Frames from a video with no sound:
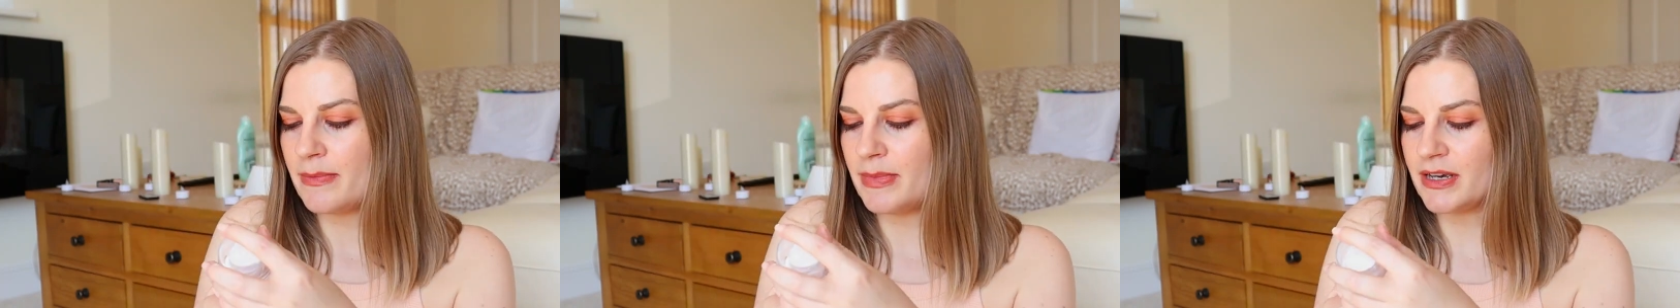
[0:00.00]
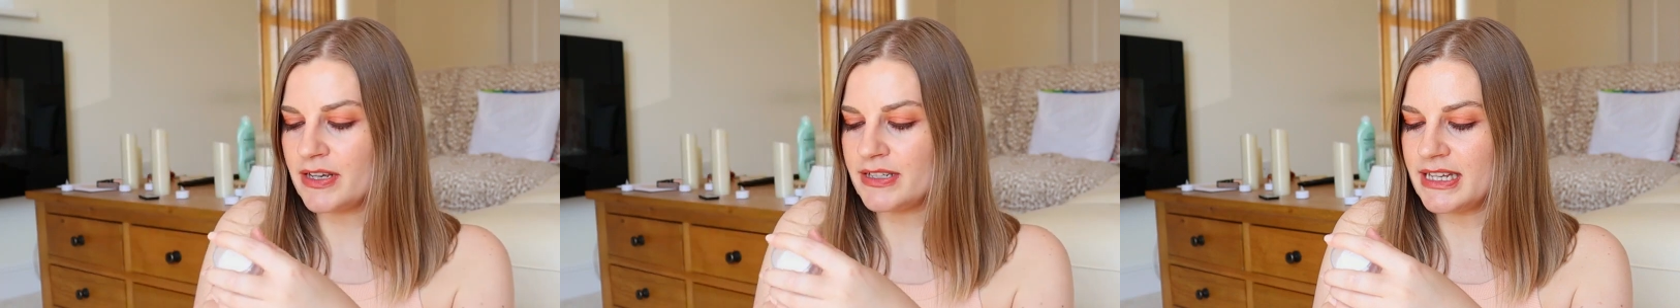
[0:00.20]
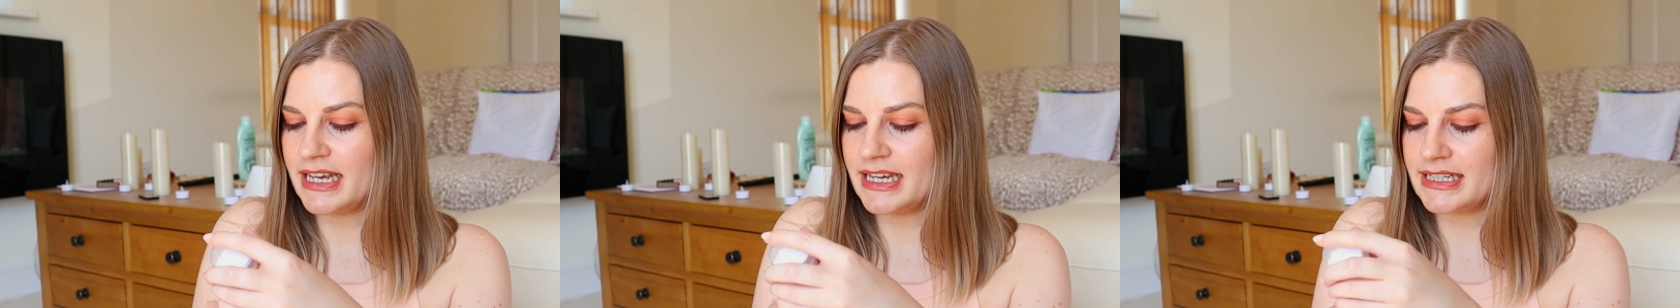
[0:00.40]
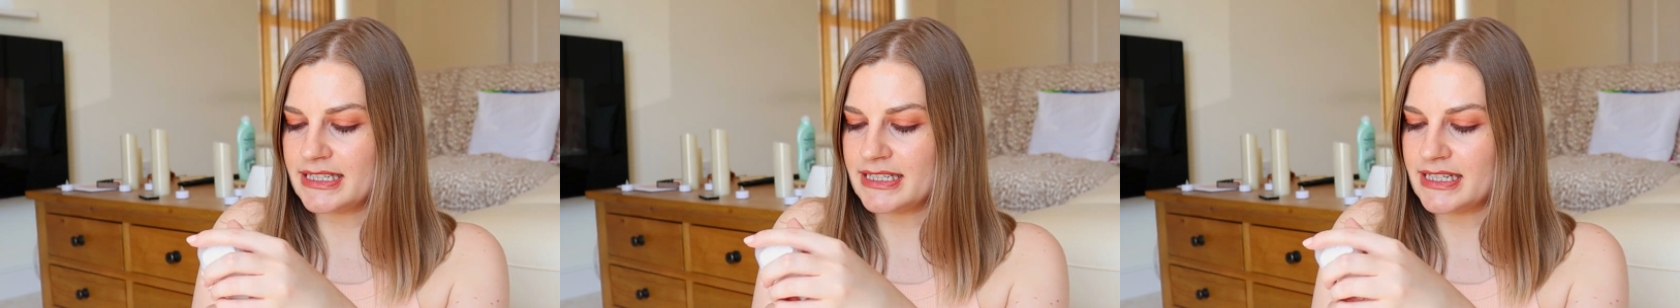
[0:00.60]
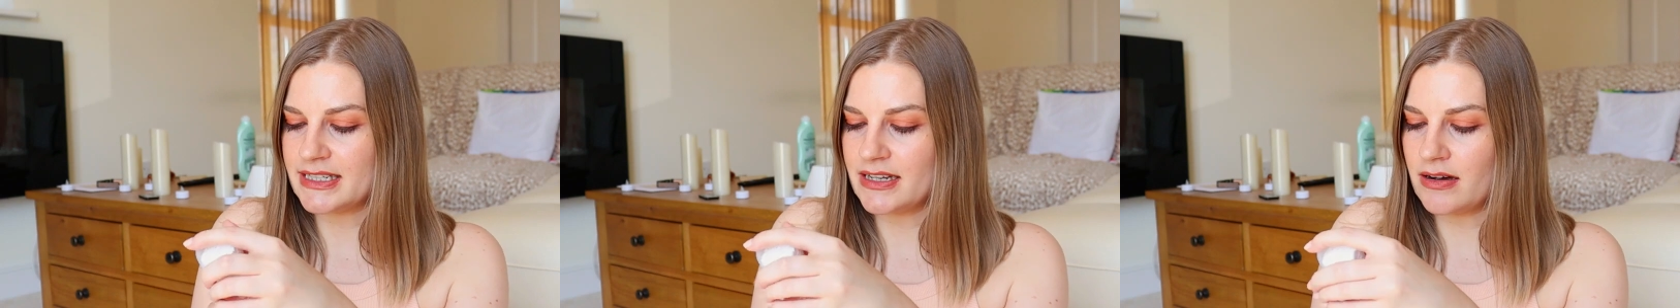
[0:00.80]
because it is
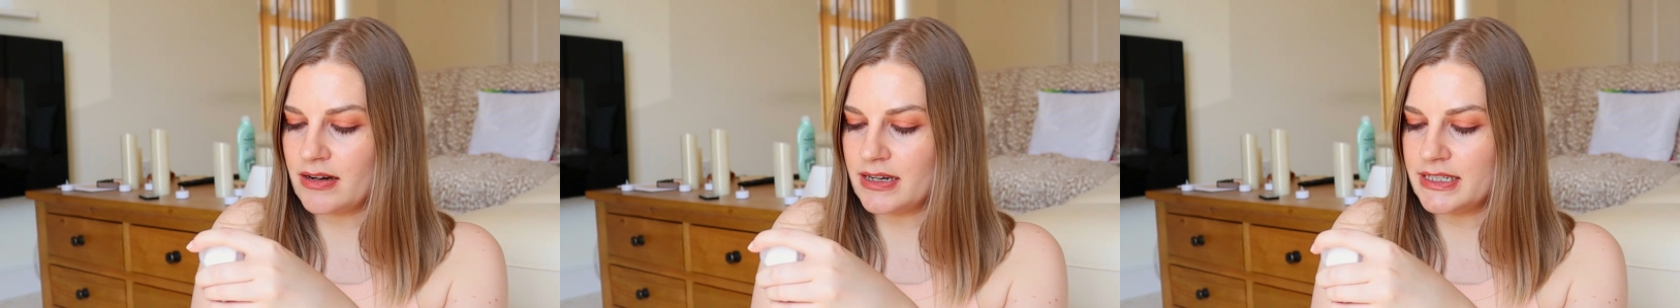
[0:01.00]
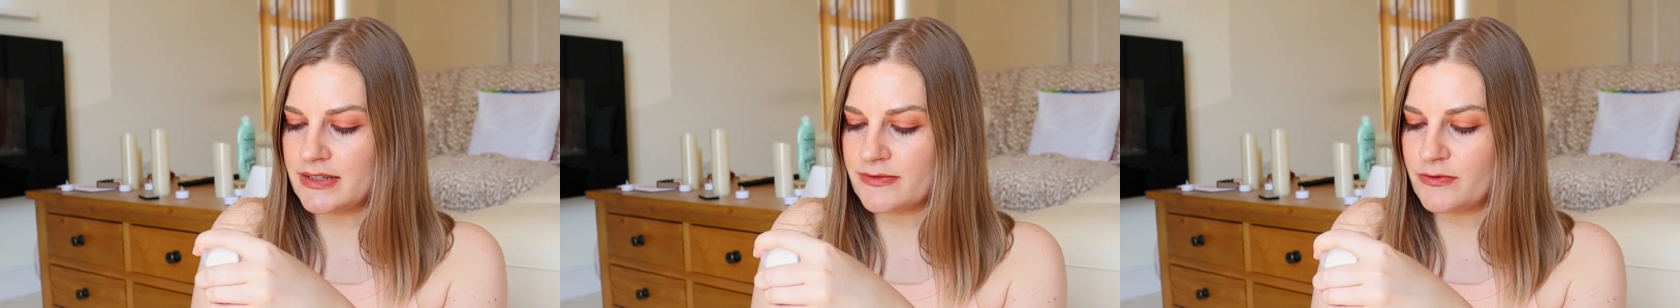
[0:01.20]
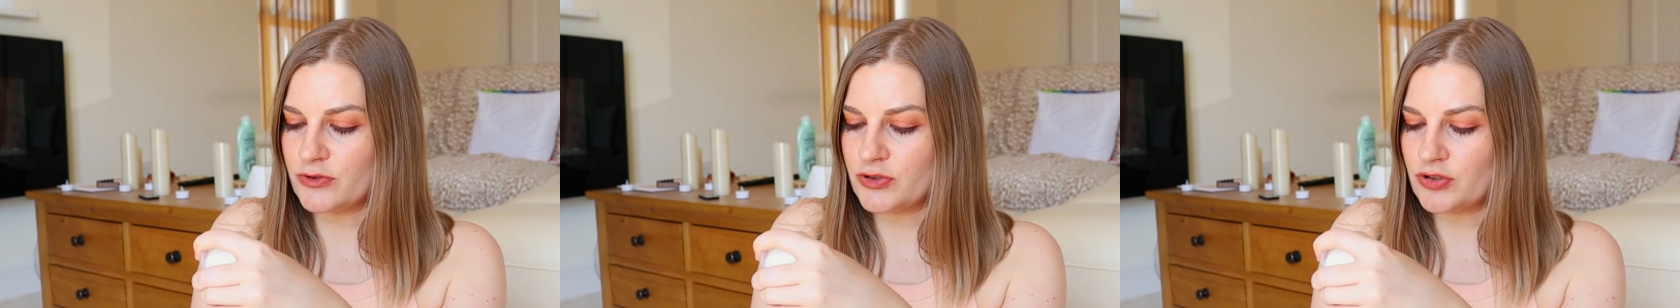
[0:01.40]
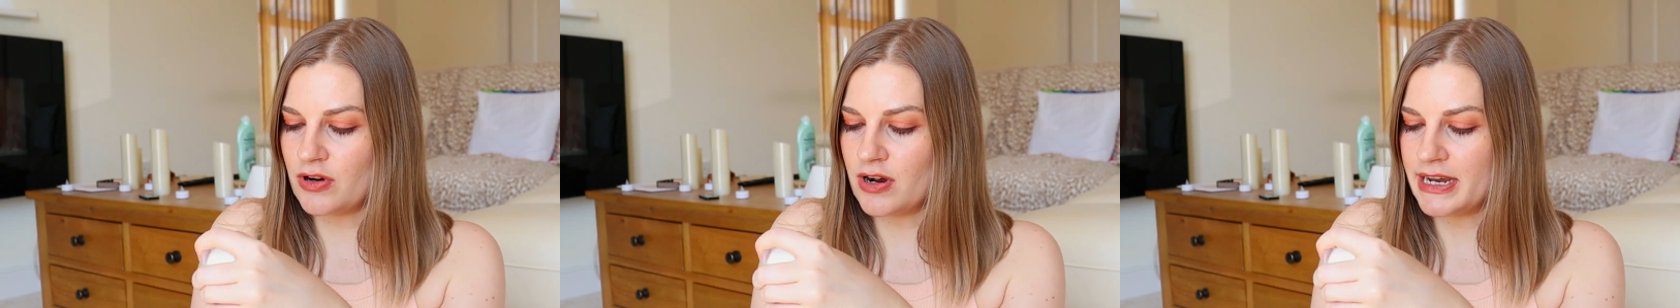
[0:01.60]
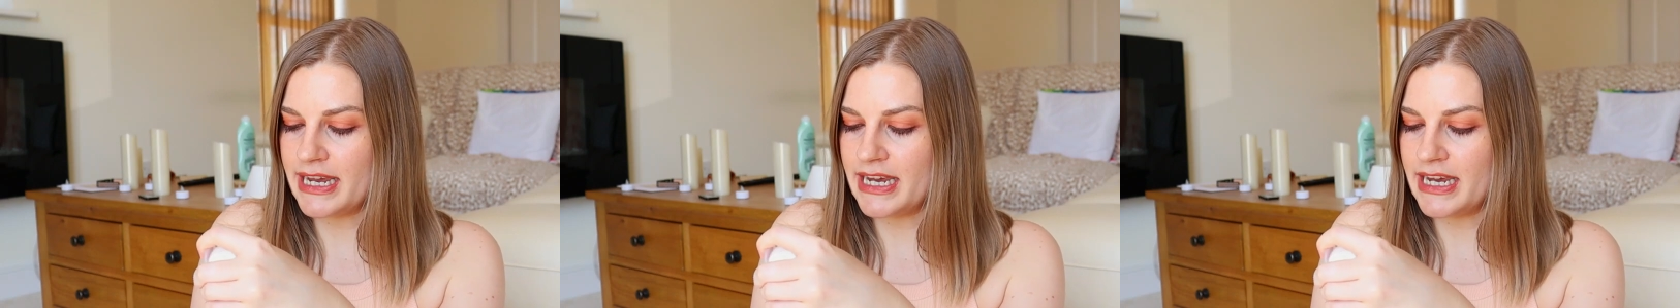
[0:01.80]
designed for dry,